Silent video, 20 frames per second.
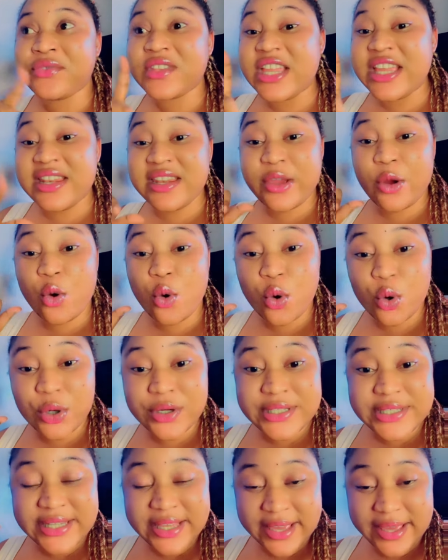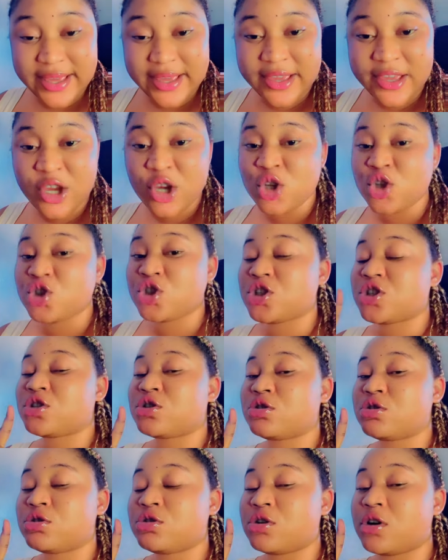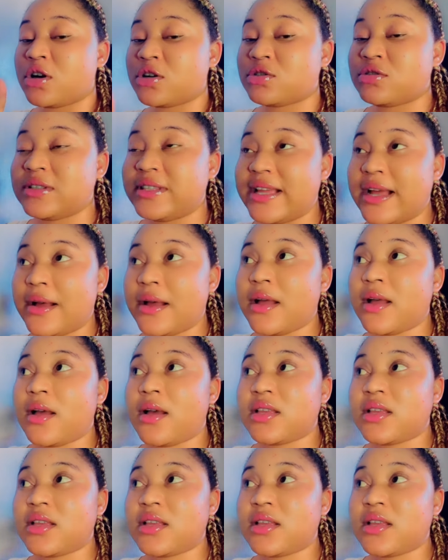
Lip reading: in a whole day just to talk to that